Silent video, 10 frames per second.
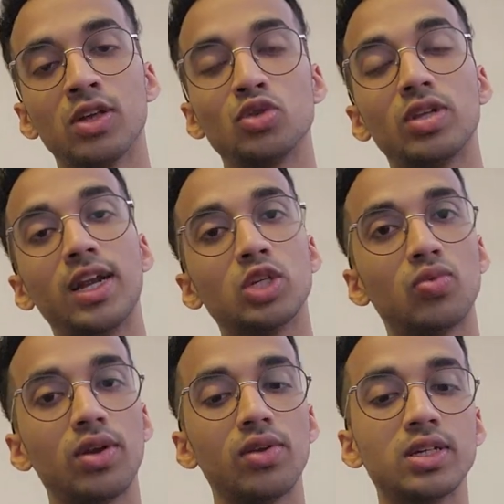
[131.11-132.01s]
So that is
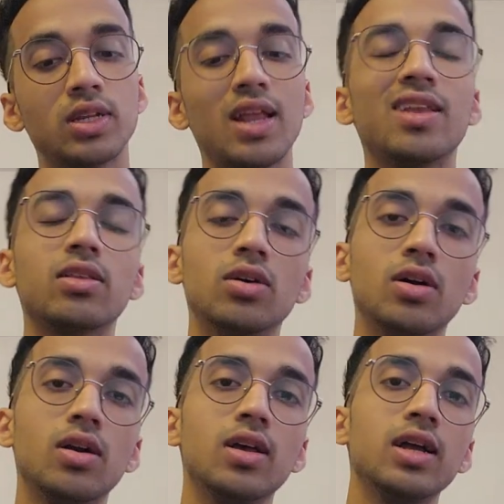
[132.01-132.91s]
one reason. And
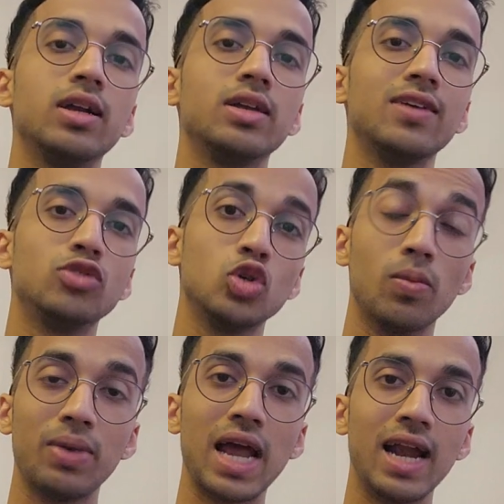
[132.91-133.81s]
third, it gives
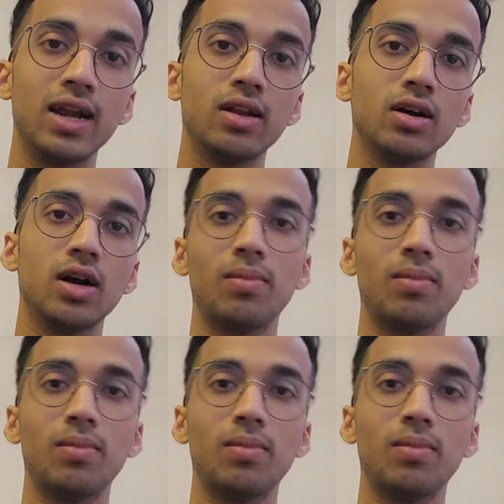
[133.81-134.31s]
you a brand.